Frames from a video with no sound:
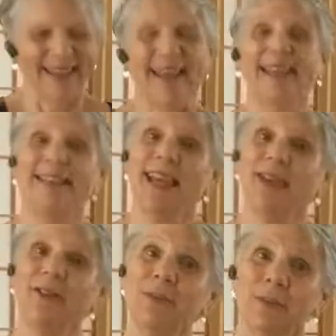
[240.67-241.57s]
They
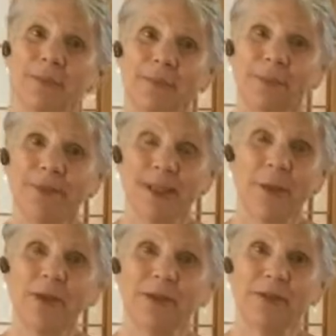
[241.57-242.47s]
saved some
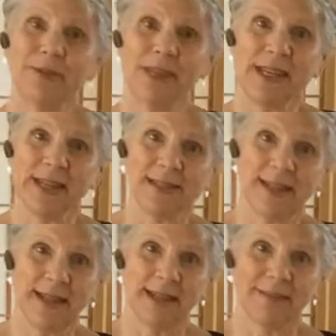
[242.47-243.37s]
of it for the next
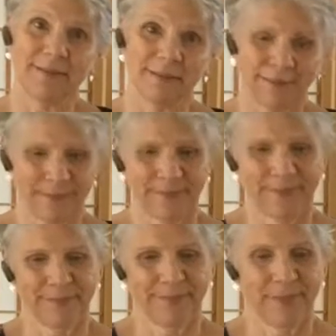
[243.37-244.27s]
day.
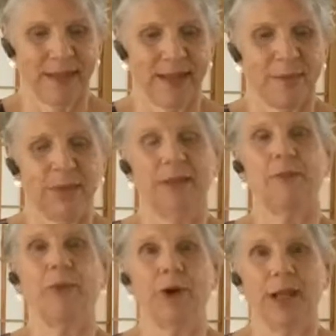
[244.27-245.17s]
But in the
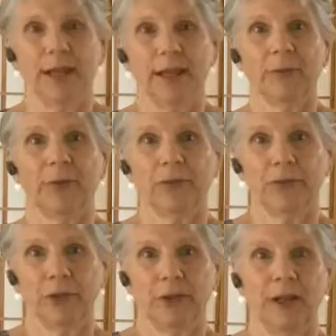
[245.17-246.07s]
morning, it was
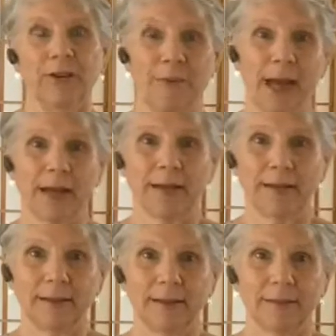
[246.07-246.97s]
full of
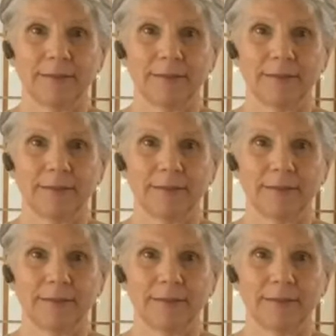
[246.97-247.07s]
maggots.